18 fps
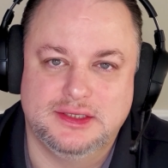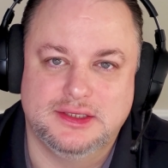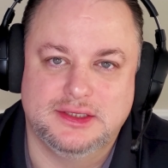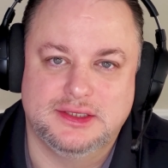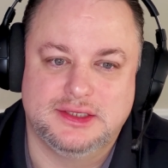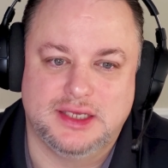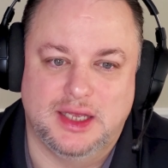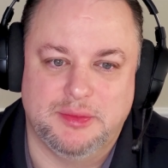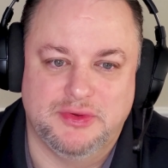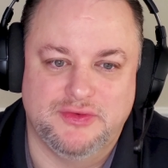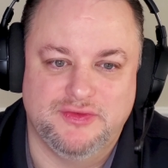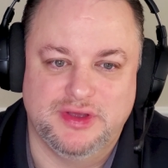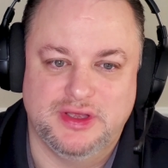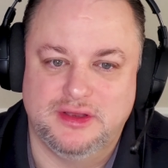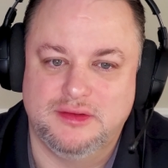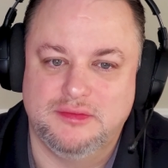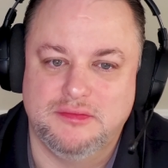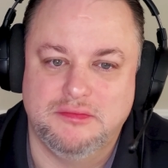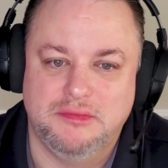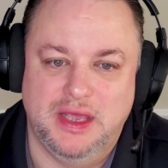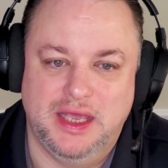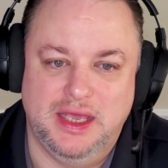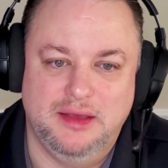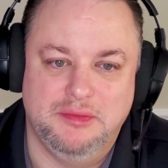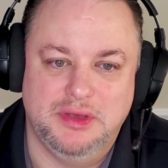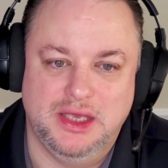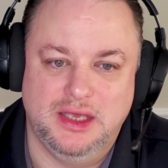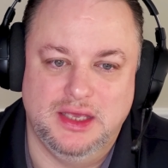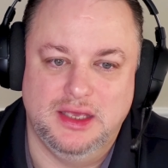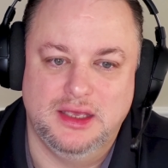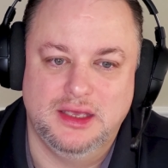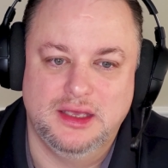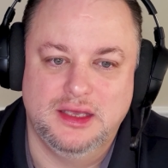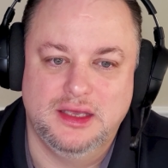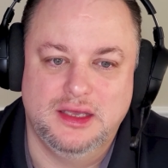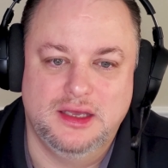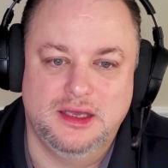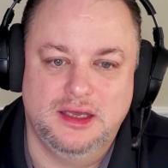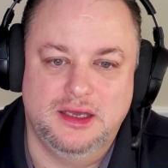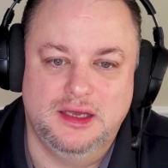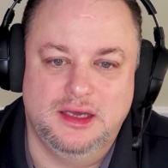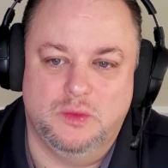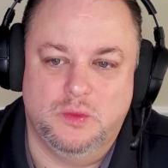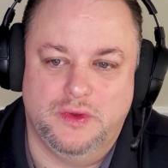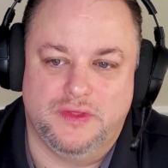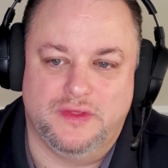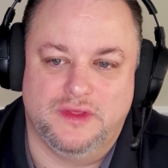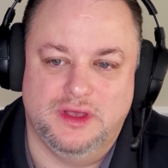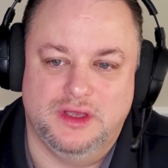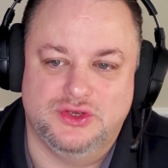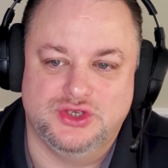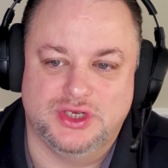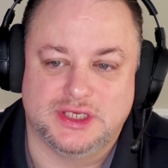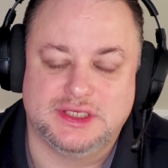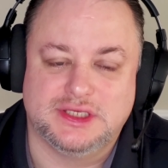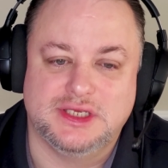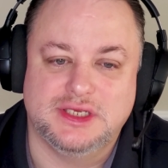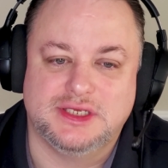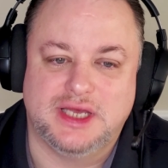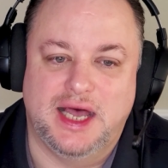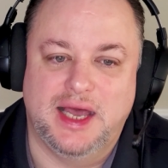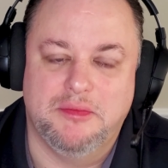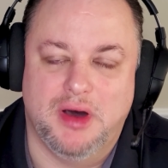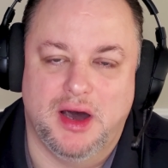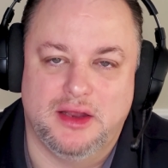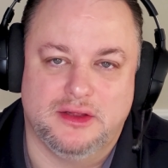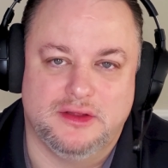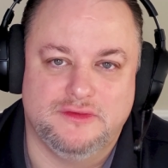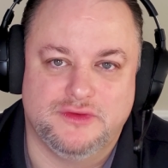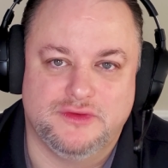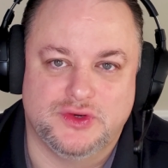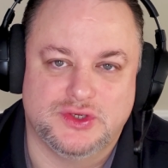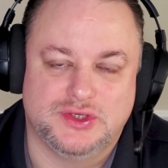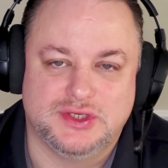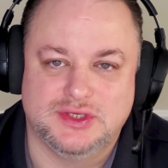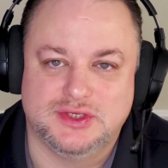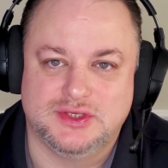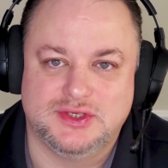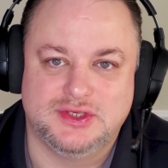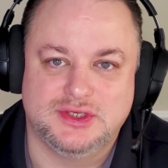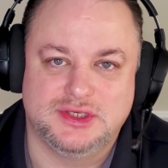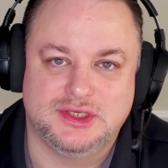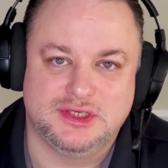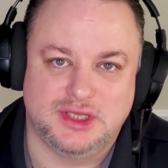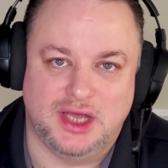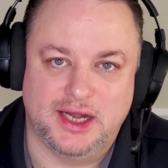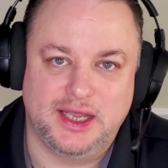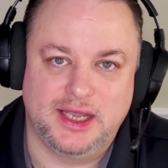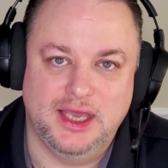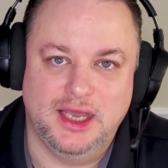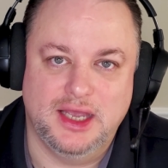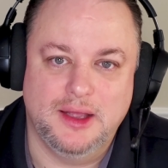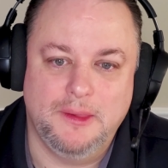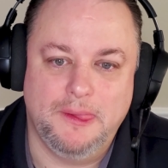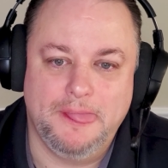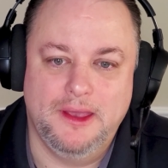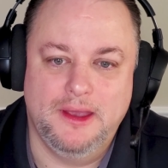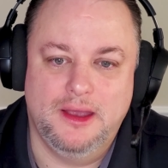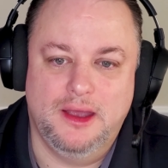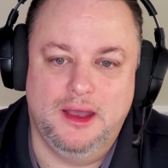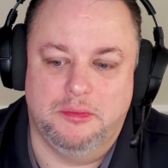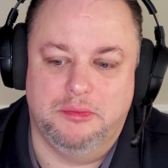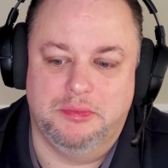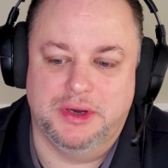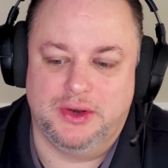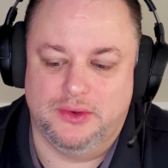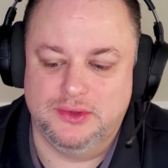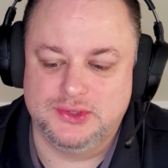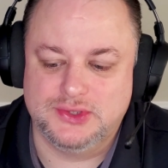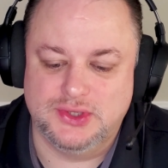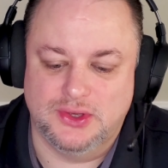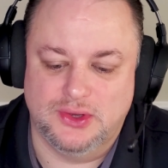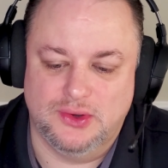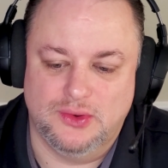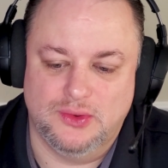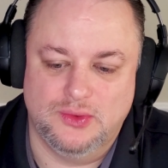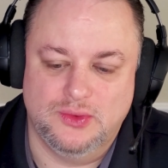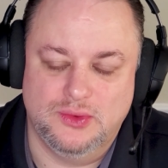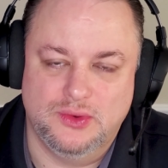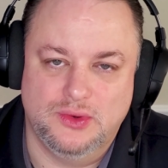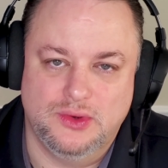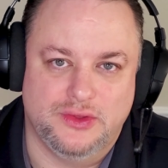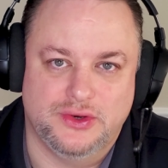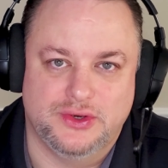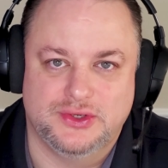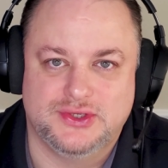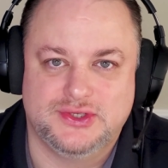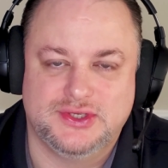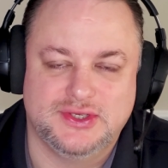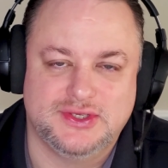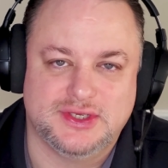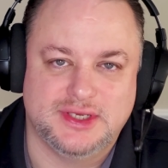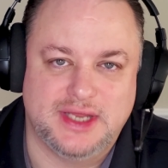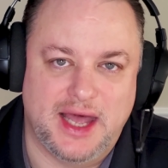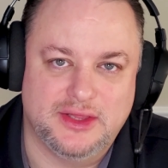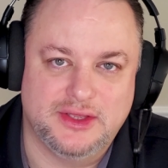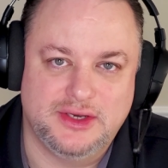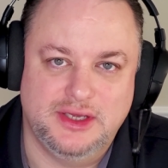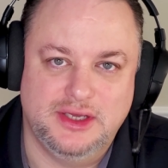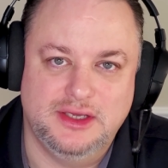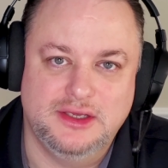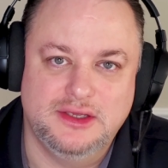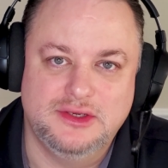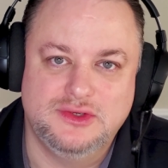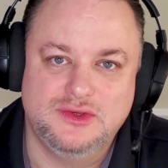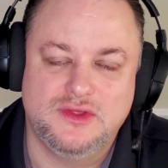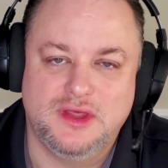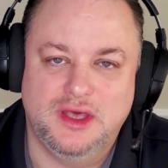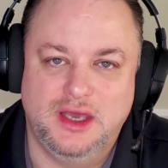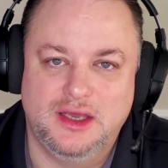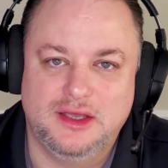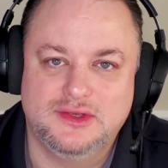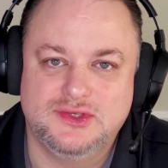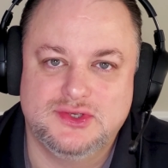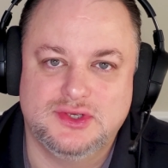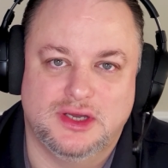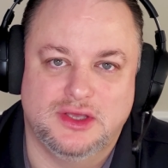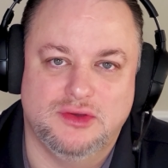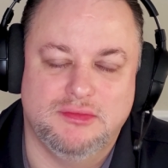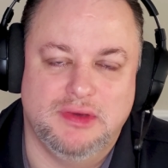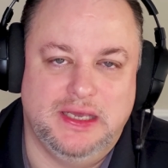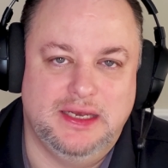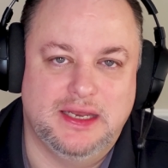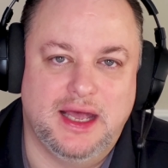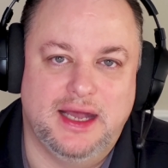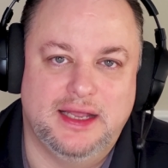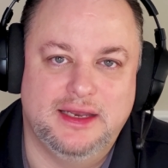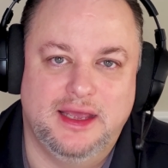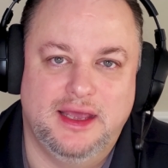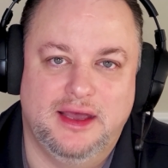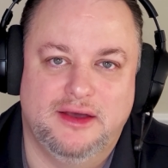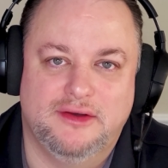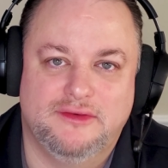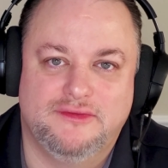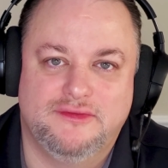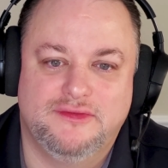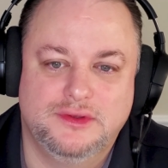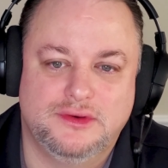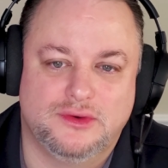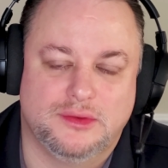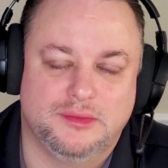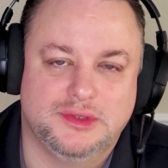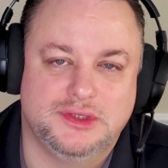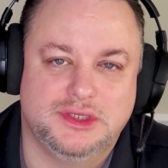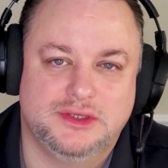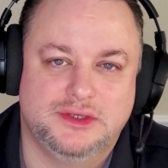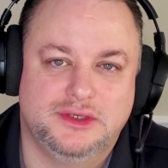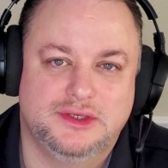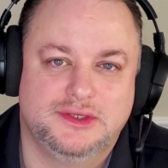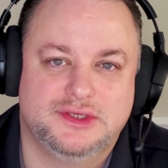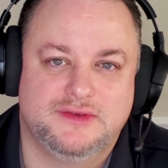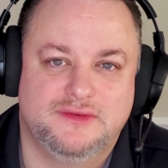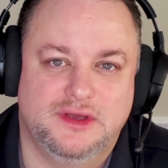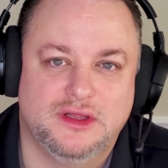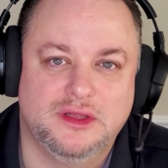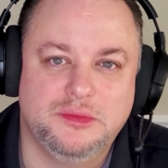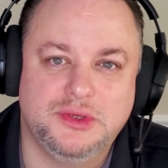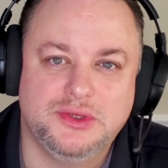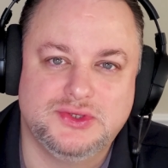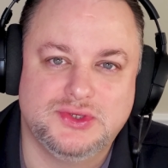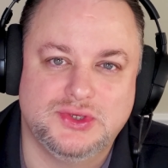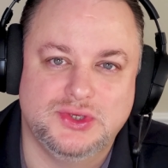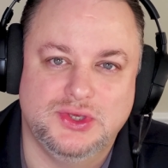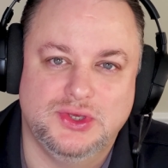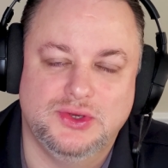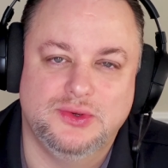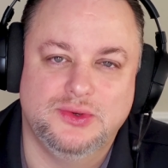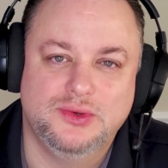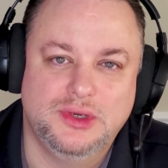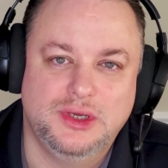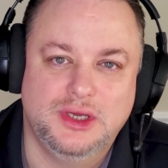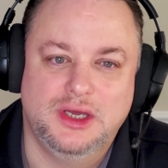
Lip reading: some of it may be with the just-in-time model versus stocking, but also there is seasonality to things. You may not have raw materials available to you